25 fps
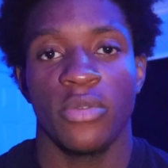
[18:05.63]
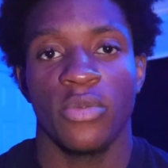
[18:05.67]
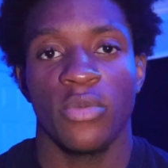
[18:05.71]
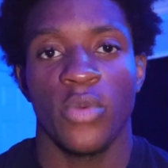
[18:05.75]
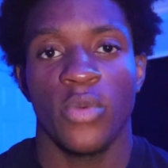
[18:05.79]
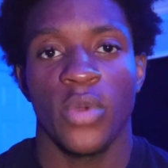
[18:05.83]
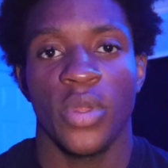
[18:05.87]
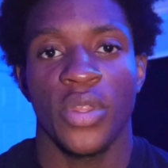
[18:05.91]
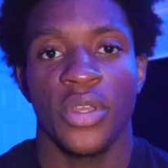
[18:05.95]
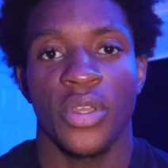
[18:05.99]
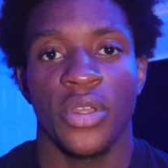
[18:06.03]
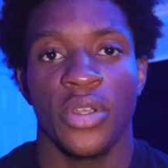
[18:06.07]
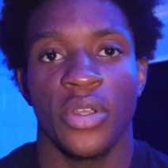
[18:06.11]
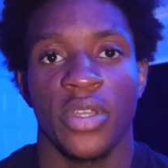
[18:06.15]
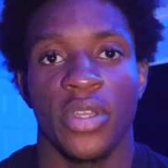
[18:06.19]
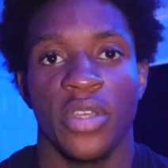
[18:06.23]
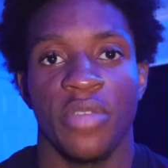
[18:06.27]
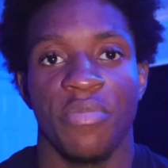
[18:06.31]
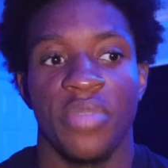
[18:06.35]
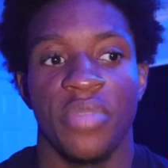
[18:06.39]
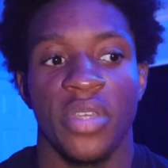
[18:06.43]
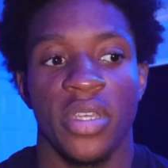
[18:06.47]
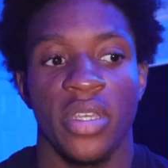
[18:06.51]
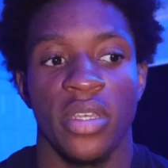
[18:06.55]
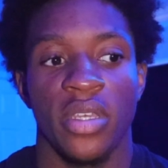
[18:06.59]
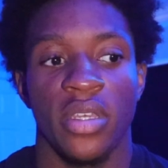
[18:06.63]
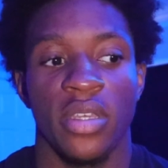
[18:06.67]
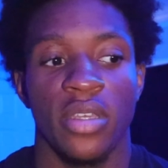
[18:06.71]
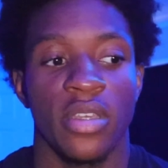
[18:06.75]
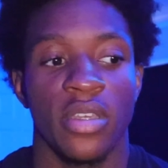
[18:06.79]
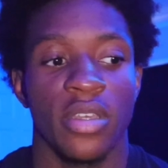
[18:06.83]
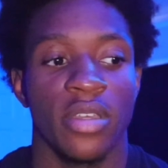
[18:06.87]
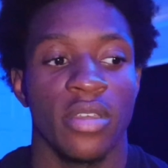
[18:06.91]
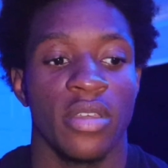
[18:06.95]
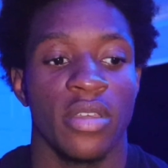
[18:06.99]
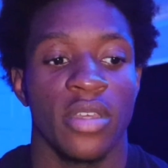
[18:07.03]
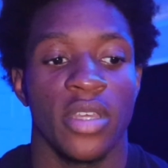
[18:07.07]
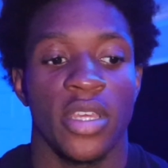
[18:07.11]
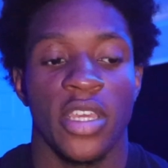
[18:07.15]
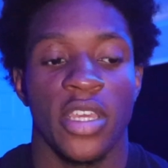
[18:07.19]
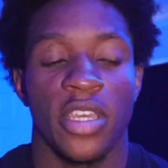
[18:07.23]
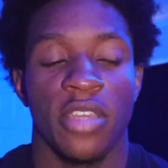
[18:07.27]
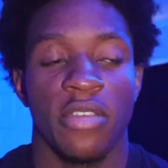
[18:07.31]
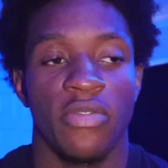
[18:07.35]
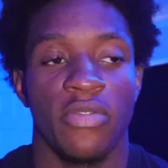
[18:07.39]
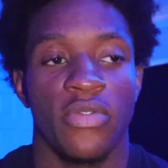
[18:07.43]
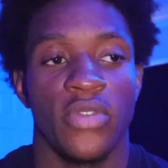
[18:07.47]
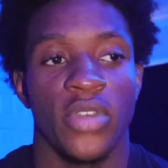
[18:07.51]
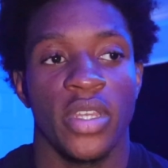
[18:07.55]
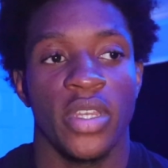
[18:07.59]
Whether it be in
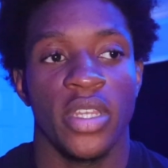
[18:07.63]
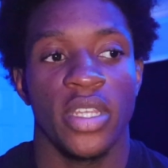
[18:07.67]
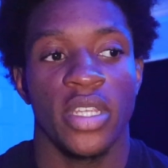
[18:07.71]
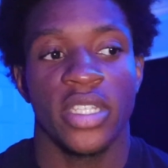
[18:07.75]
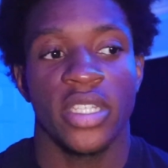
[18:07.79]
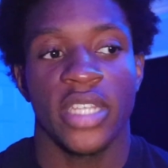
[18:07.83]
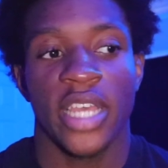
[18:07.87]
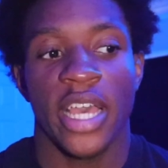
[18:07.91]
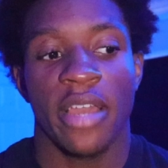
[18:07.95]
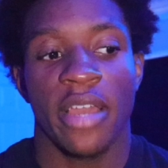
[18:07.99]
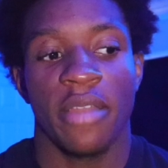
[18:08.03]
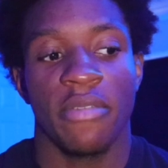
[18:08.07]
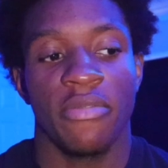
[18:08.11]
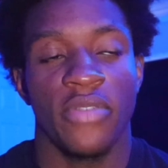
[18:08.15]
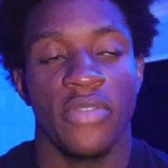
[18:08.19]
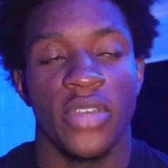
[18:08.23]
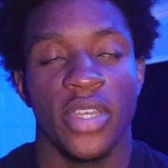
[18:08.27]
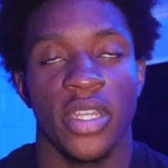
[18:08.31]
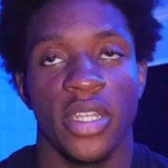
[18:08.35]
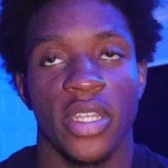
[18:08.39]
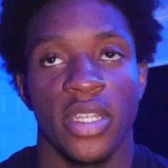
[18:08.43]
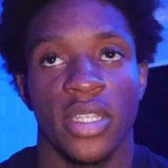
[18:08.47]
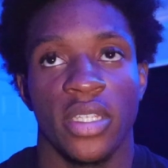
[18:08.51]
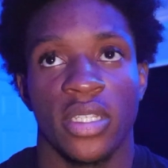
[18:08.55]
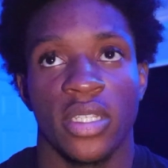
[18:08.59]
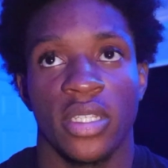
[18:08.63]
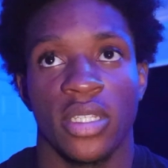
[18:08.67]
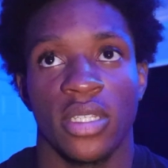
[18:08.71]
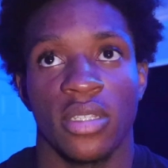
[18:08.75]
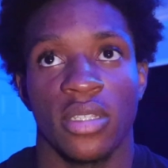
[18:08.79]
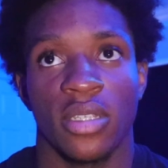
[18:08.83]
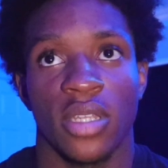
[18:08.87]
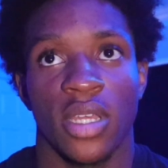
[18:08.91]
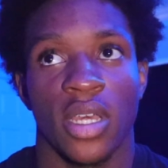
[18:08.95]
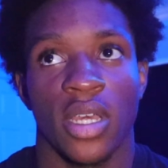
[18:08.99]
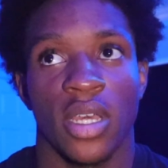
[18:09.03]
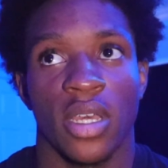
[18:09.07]
fitness, out of fitness,